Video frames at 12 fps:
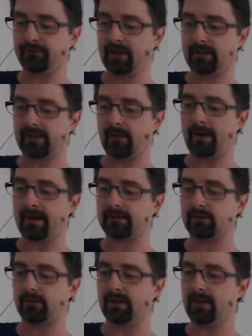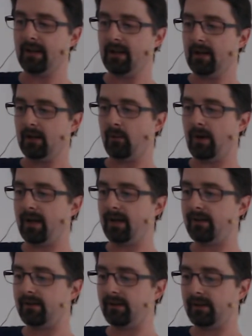directory,
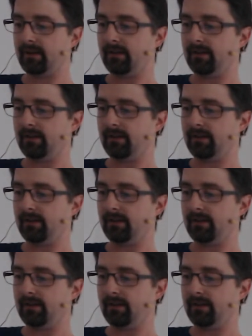where